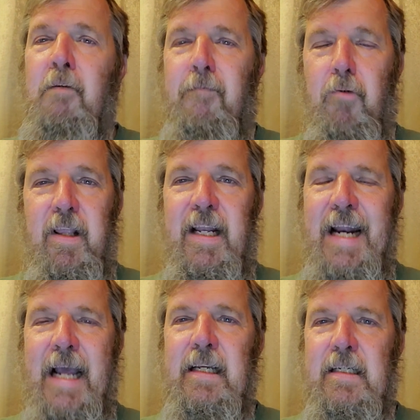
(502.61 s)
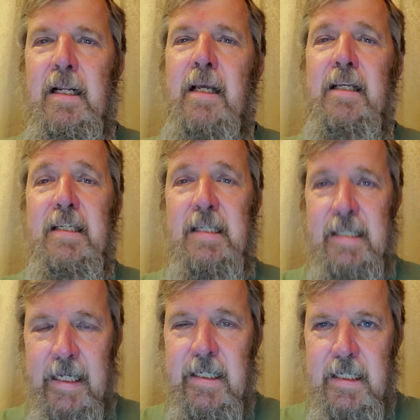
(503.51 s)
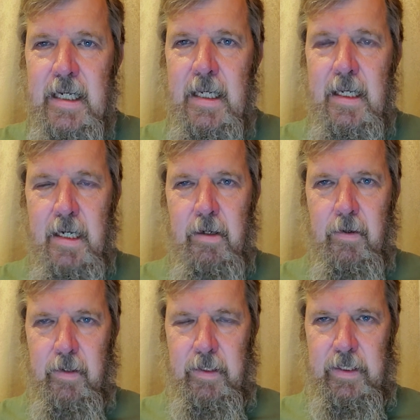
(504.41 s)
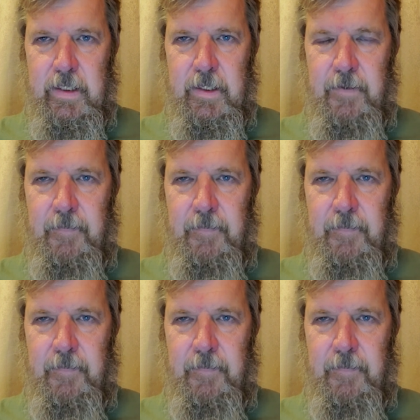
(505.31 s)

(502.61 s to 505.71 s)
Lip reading: For the next 60 years,